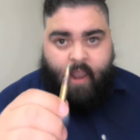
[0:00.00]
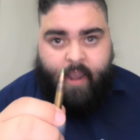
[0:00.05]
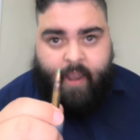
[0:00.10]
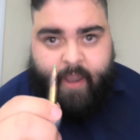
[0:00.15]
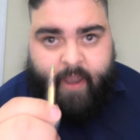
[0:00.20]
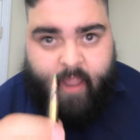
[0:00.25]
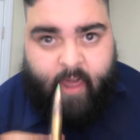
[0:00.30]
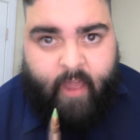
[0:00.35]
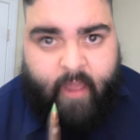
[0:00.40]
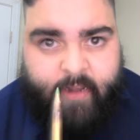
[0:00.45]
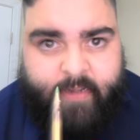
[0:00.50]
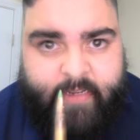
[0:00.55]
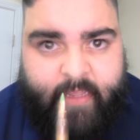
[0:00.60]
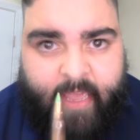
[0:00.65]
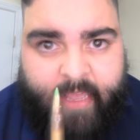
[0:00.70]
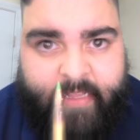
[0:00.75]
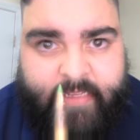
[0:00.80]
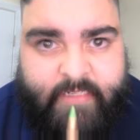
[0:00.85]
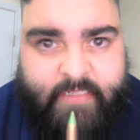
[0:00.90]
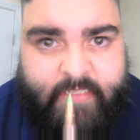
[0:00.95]
not
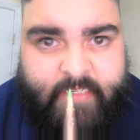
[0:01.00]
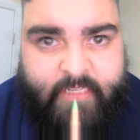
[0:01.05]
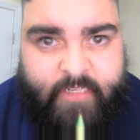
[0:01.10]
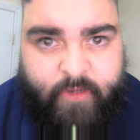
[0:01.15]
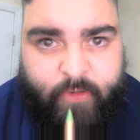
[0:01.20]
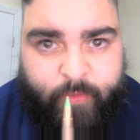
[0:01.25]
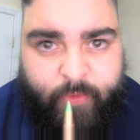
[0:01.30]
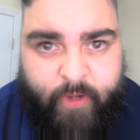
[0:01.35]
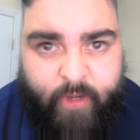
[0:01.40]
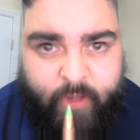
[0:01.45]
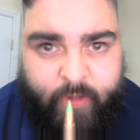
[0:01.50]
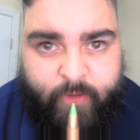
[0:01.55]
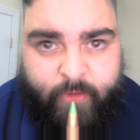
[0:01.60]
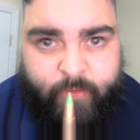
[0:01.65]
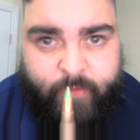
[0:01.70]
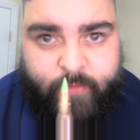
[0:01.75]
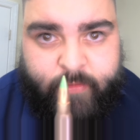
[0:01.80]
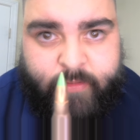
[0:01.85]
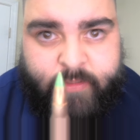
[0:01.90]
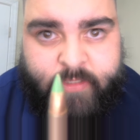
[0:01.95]
a steel
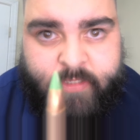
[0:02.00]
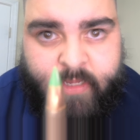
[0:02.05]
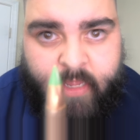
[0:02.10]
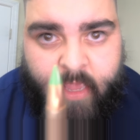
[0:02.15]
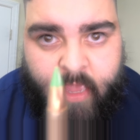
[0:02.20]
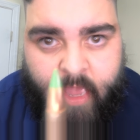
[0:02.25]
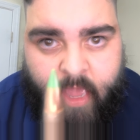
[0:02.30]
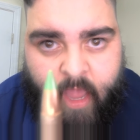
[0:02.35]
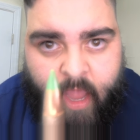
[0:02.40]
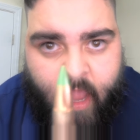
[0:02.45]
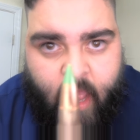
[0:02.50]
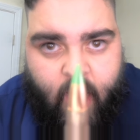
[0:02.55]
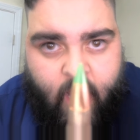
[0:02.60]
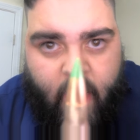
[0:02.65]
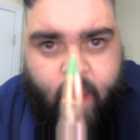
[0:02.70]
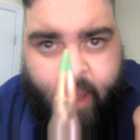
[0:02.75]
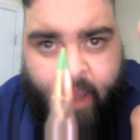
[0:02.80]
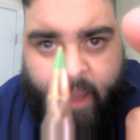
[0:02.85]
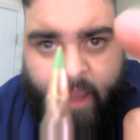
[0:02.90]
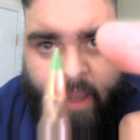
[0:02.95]
nose
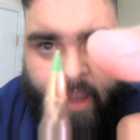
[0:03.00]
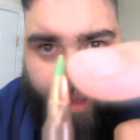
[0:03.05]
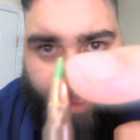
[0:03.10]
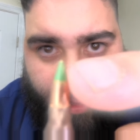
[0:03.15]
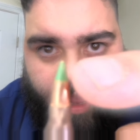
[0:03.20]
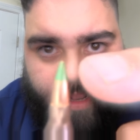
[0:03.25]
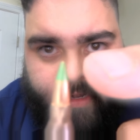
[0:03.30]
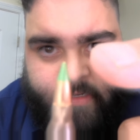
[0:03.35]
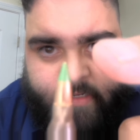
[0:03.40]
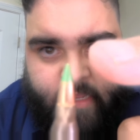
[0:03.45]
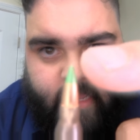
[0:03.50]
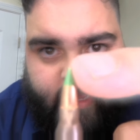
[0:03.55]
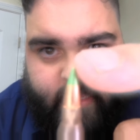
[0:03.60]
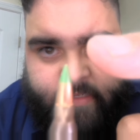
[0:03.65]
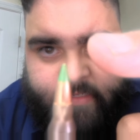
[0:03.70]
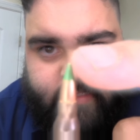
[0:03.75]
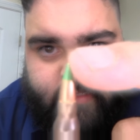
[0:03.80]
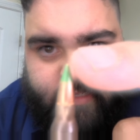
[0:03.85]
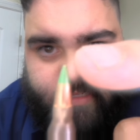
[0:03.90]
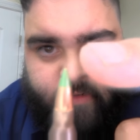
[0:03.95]
not
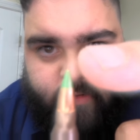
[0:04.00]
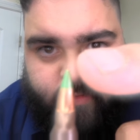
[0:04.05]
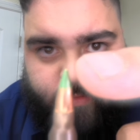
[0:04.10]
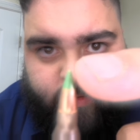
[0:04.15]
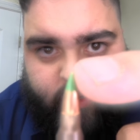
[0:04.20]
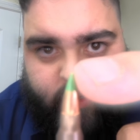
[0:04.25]
a steel